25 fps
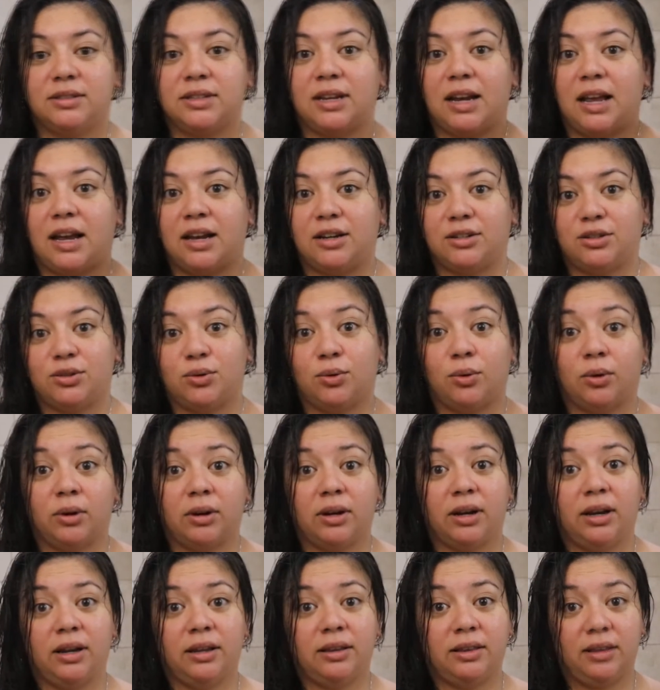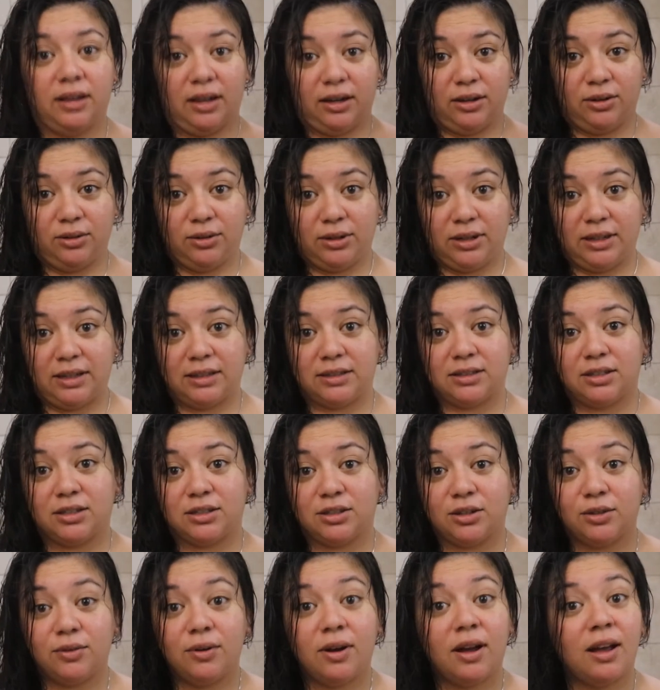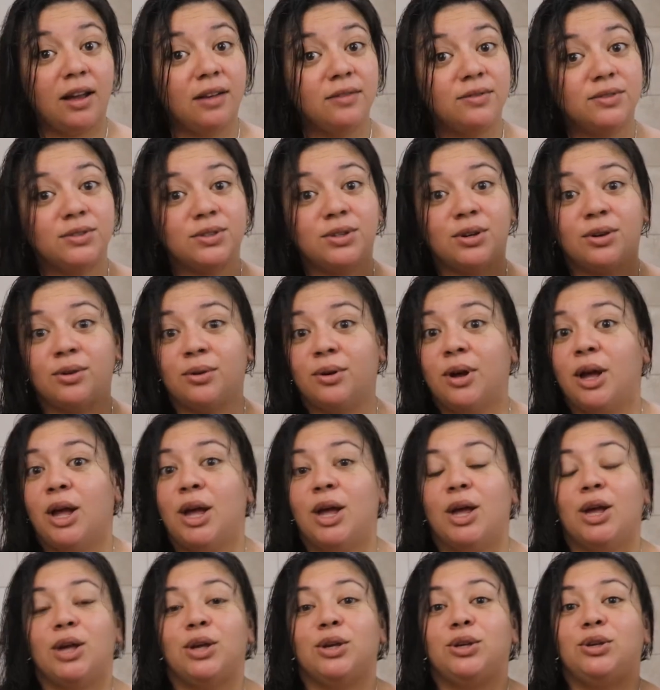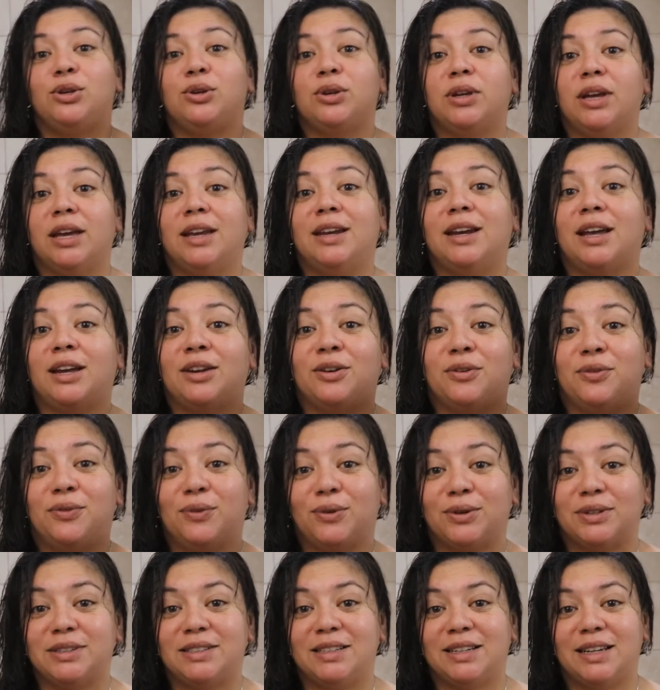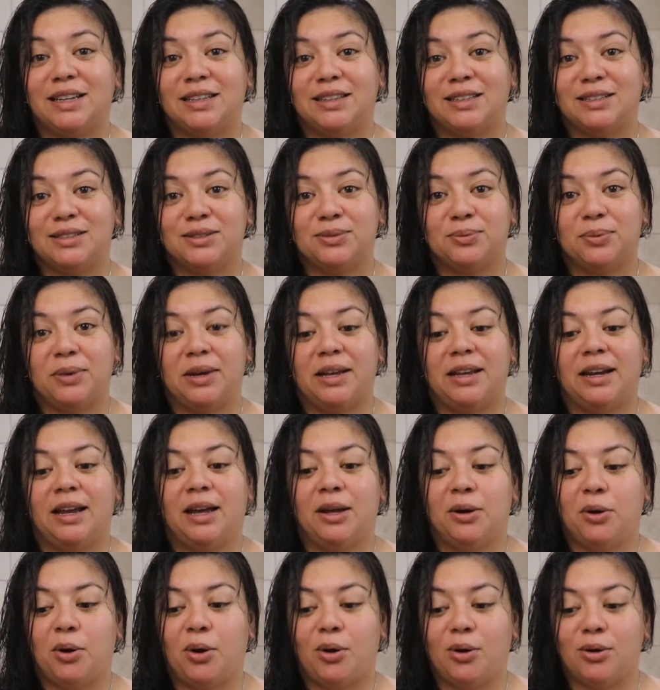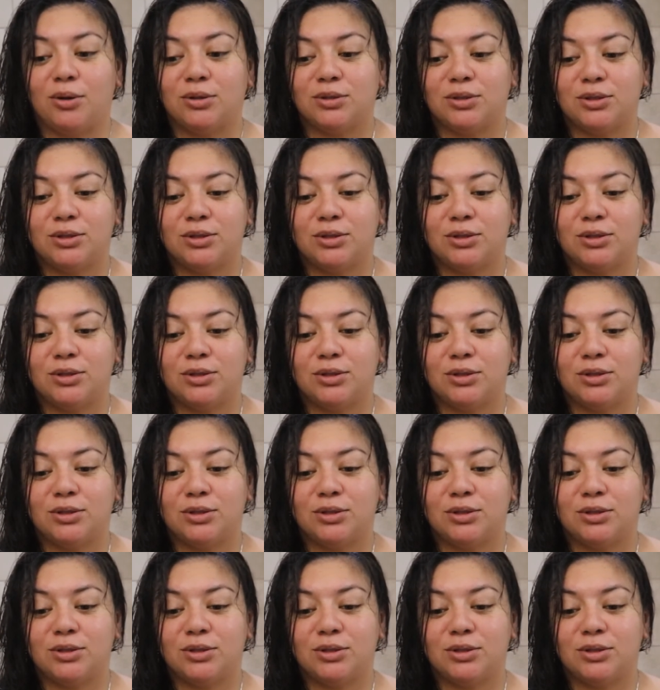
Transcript: / organ that you need to survive, so you cannot afford to get this wet at all.